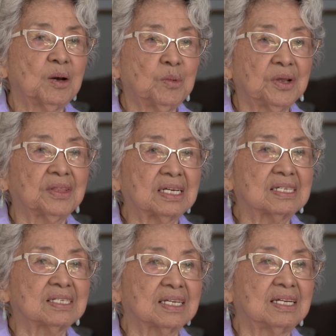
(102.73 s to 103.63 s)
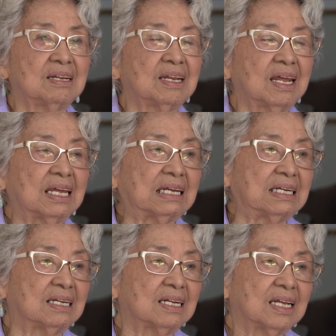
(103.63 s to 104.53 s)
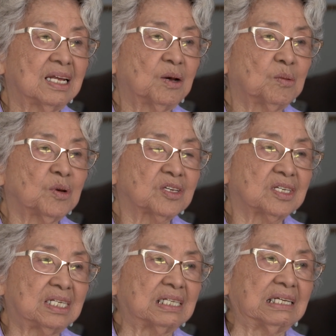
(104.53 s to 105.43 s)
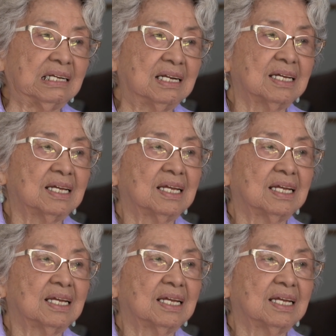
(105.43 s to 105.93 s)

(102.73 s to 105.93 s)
with us, and which she did.